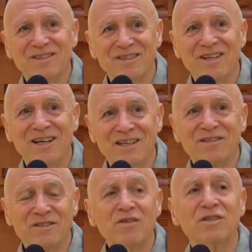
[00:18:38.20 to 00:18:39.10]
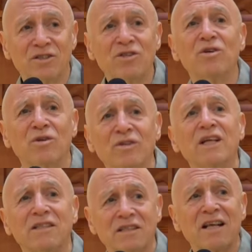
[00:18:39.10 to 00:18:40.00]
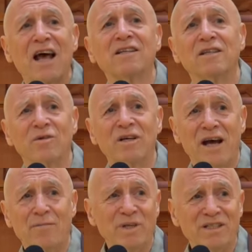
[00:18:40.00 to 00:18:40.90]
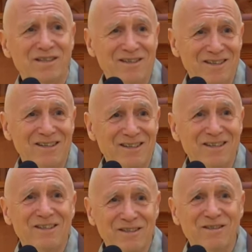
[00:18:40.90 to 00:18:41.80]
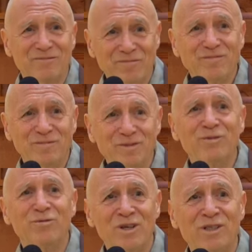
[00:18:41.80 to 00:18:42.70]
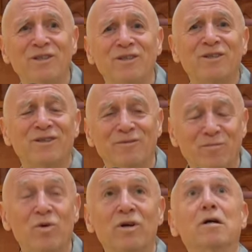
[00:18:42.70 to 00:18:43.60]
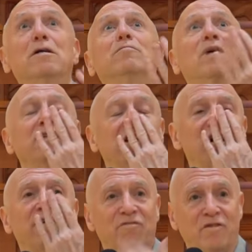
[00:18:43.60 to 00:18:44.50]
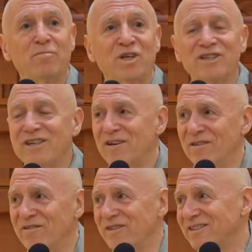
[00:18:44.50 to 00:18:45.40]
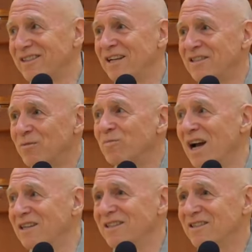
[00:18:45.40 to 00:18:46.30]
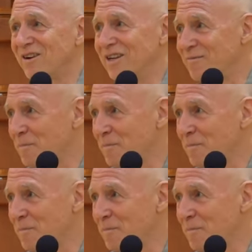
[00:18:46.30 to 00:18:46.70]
Yeah, so it's true. That's exactly what happens. You run into more, oh my God, from yourself as you practice art.